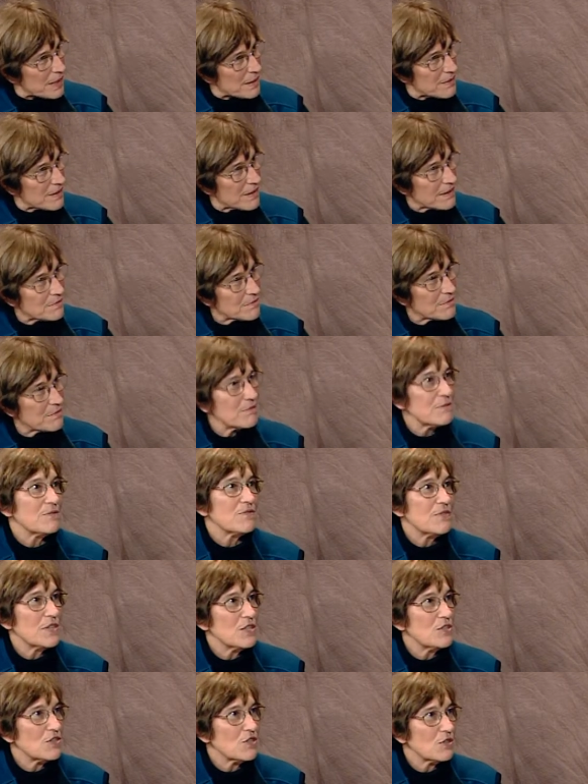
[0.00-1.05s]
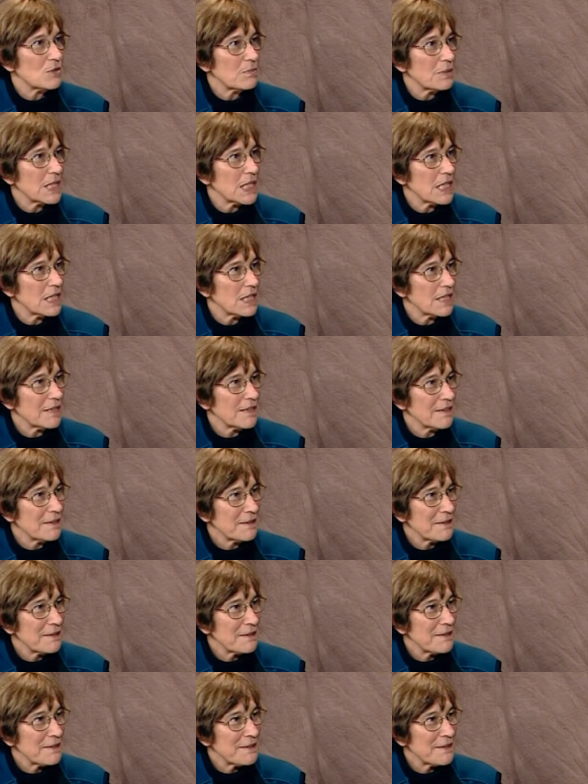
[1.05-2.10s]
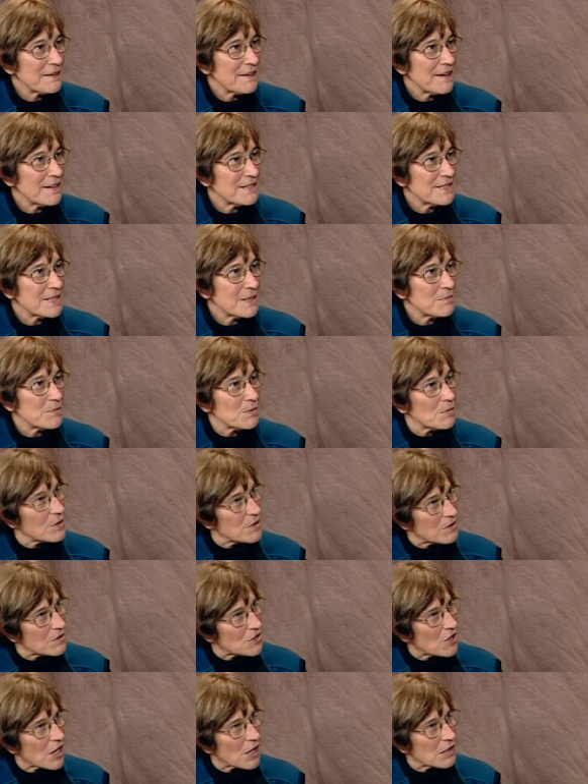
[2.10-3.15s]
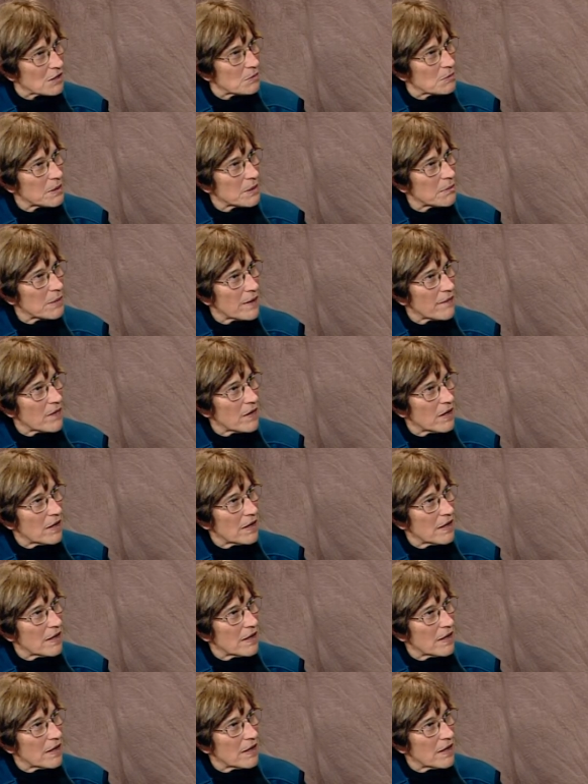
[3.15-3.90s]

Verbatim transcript: that feeds to your planning mm -hmm. concepts. And why don't you talk a little bit about that?